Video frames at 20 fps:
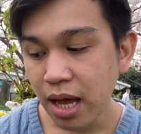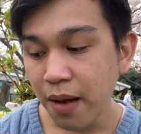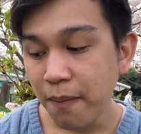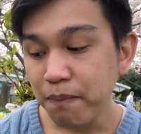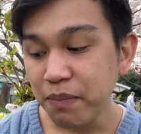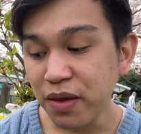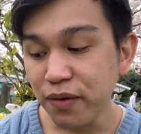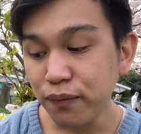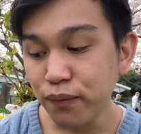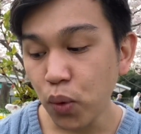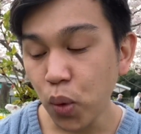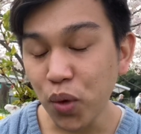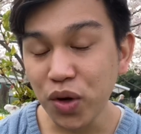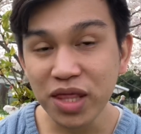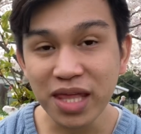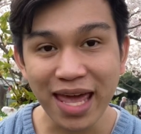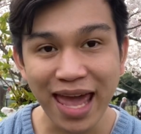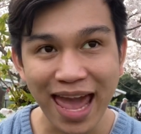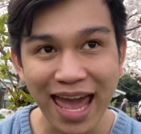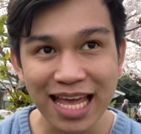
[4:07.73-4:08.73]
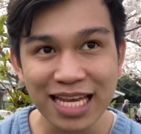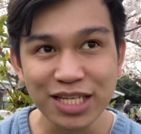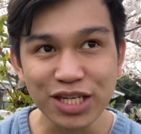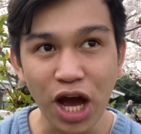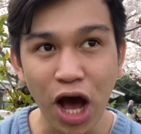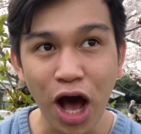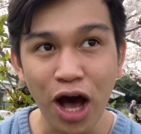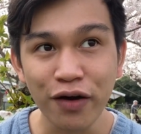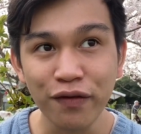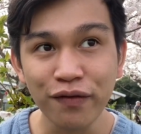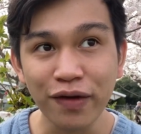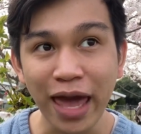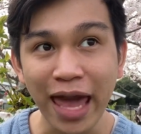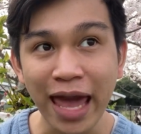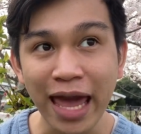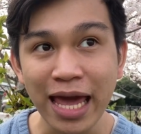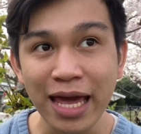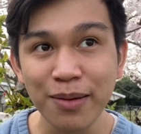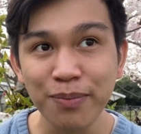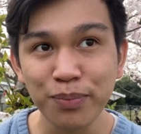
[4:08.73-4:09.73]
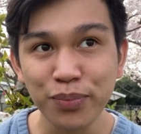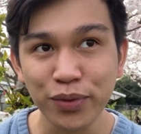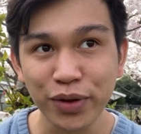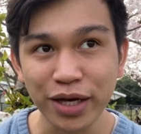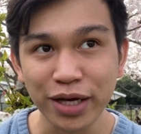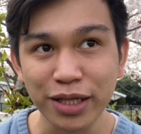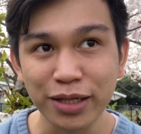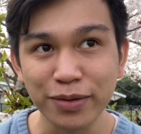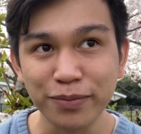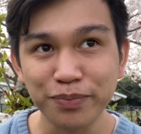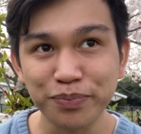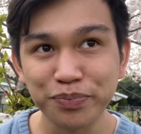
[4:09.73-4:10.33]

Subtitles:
before the end of April.